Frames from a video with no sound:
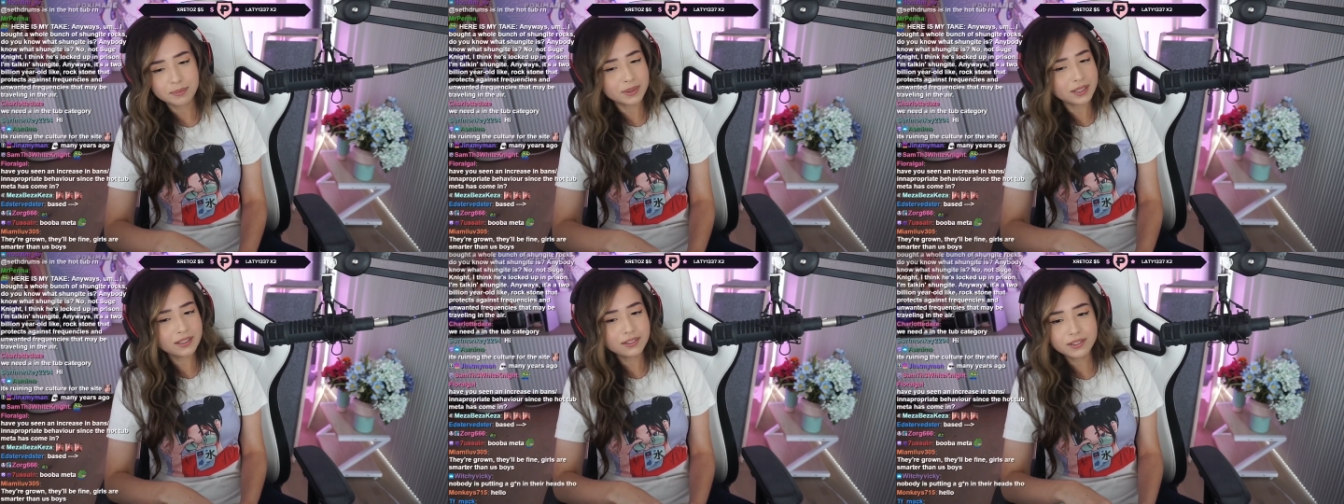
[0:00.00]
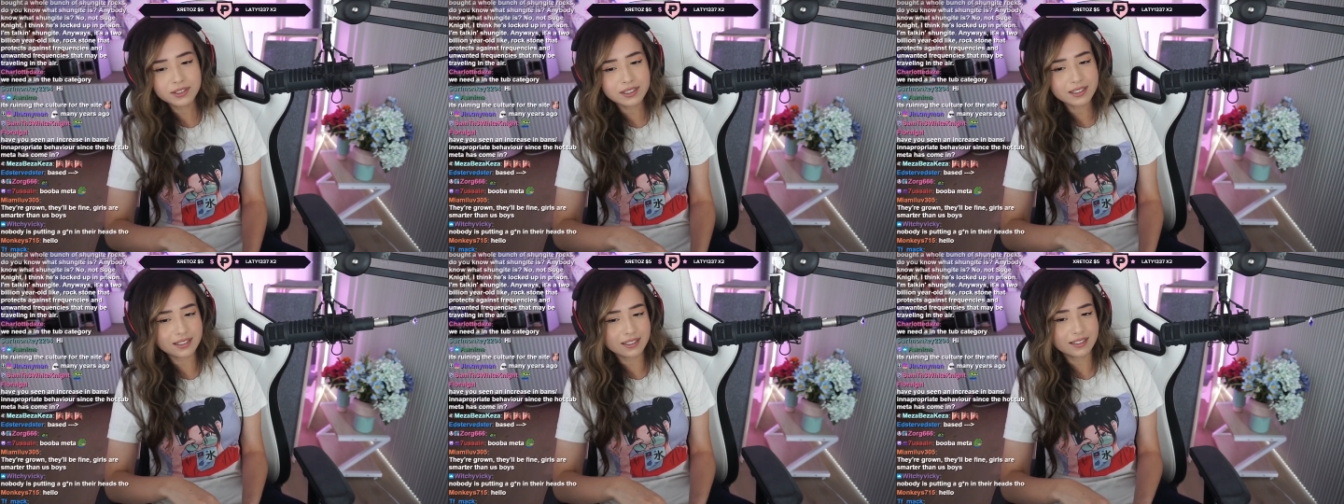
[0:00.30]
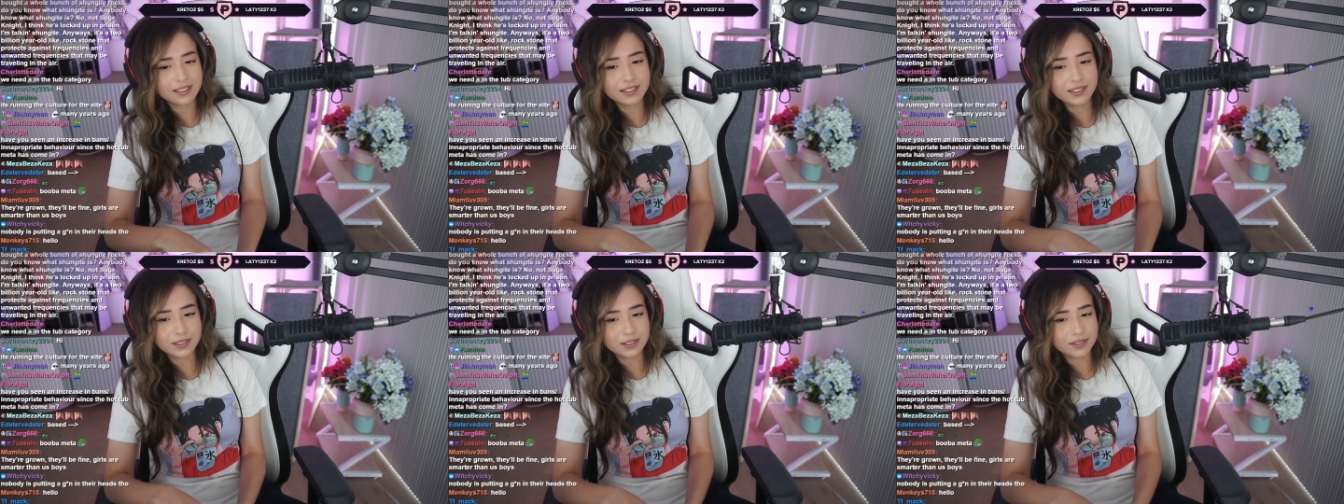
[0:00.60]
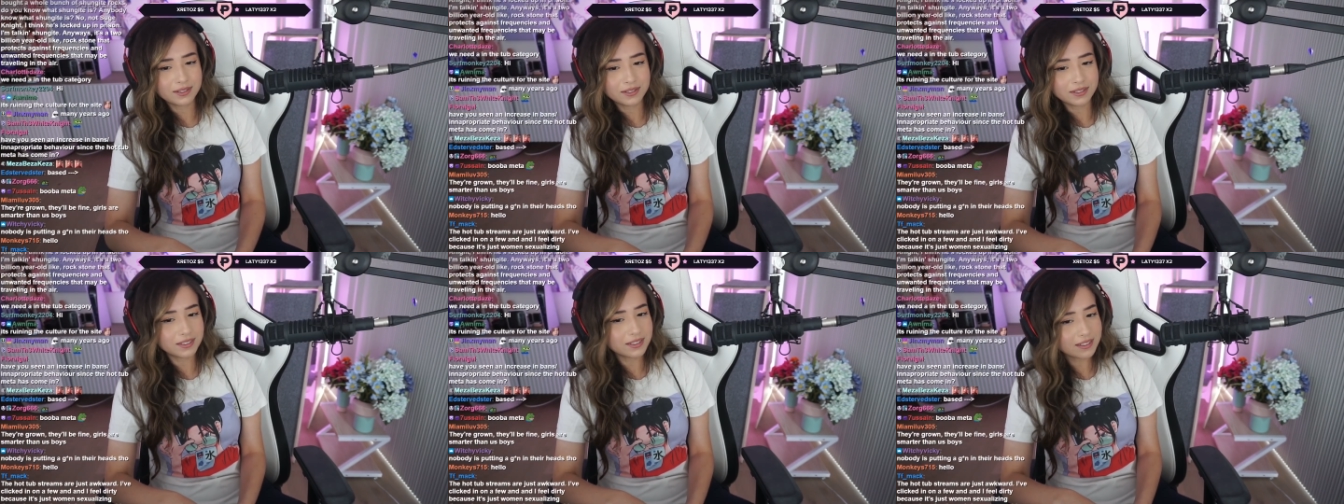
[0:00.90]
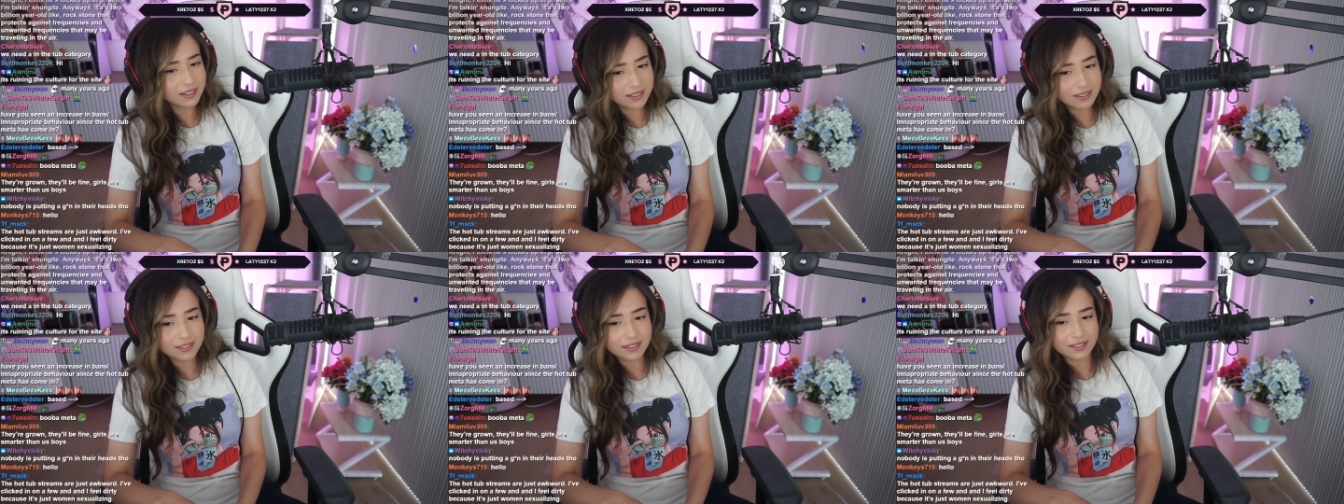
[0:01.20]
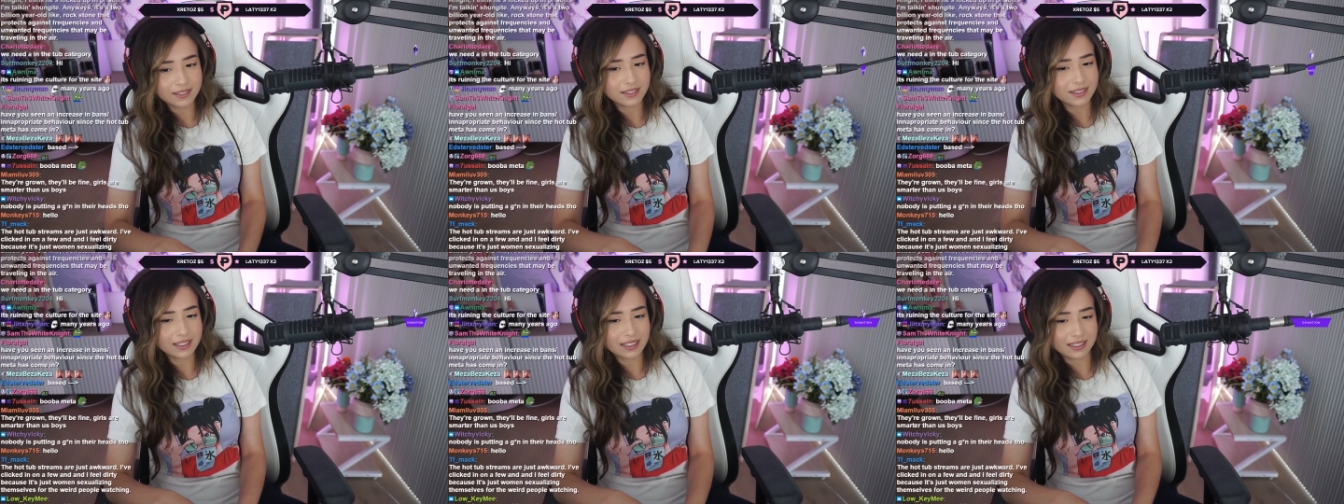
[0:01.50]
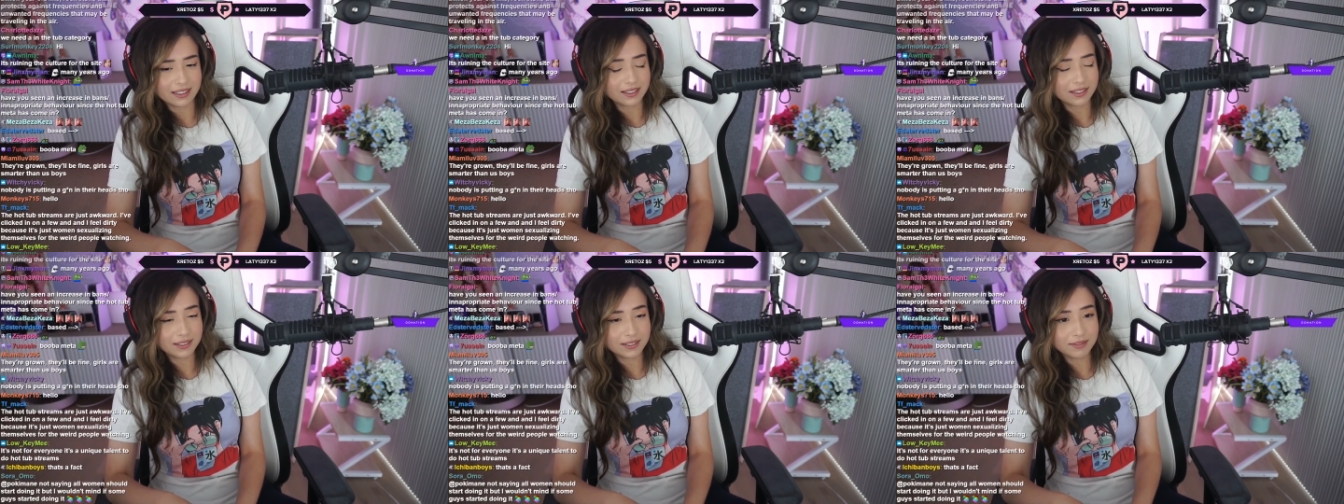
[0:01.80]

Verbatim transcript: But you just, like,